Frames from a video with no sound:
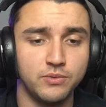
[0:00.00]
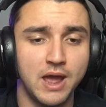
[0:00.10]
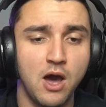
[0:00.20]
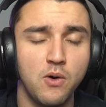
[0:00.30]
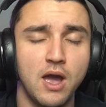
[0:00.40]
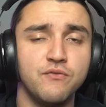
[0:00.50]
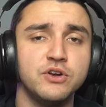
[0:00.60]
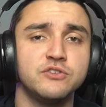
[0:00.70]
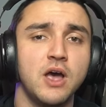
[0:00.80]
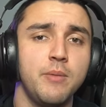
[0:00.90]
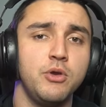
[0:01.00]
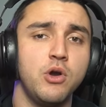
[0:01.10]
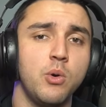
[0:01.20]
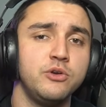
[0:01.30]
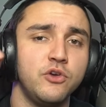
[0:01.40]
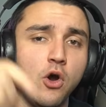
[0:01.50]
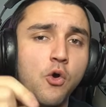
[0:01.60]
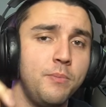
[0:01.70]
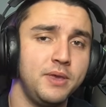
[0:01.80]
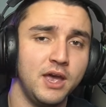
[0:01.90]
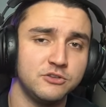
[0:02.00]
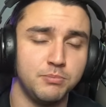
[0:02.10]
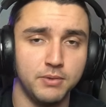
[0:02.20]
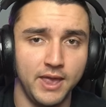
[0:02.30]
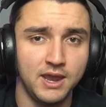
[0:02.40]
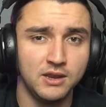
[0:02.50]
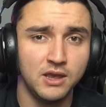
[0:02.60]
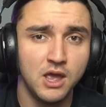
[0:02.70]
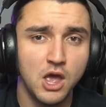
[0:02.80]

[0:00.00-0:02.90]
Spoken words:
now every time you go into OBS Blade,